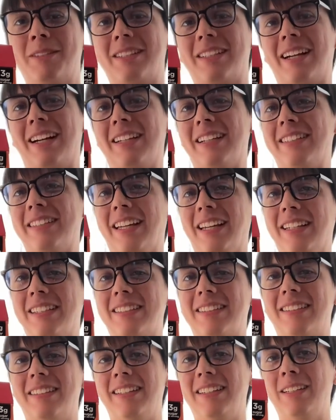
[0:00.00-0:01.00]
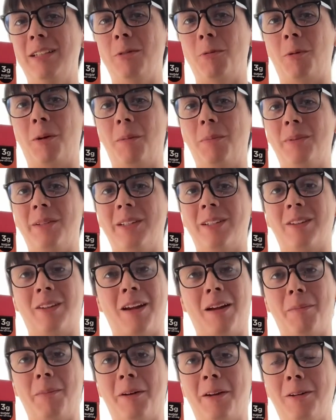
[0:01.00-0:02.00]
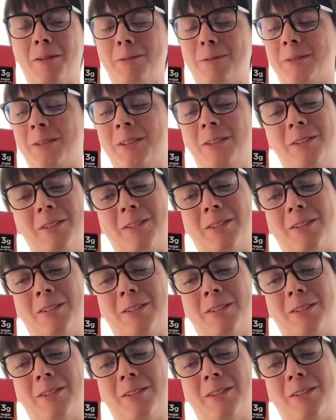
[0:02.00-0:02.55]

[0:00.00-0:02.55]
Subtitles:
to kind of taste like it while being a lot better for you.